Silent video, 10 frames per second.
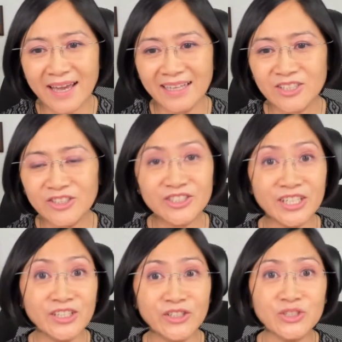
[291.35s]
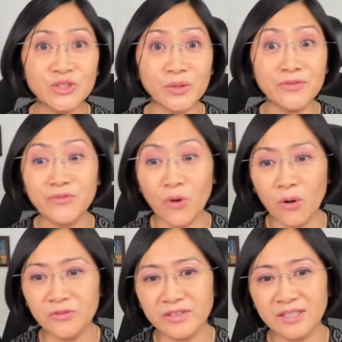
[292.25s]
and continue to
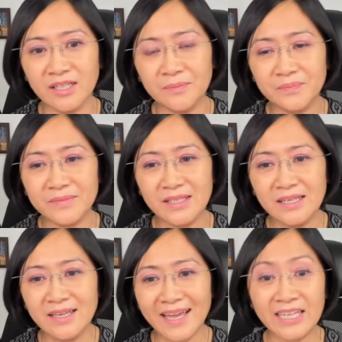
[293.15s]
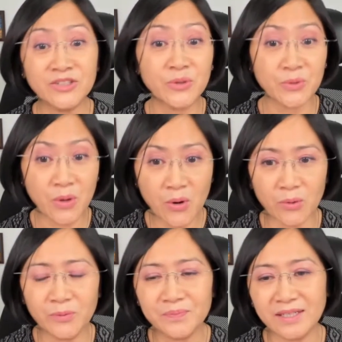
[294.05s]
evolve um, and
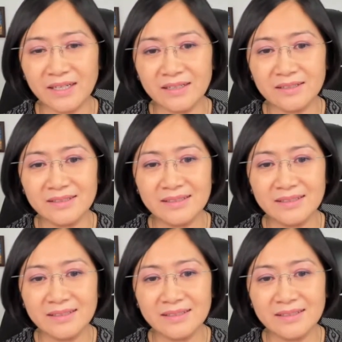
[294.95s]
grow uh,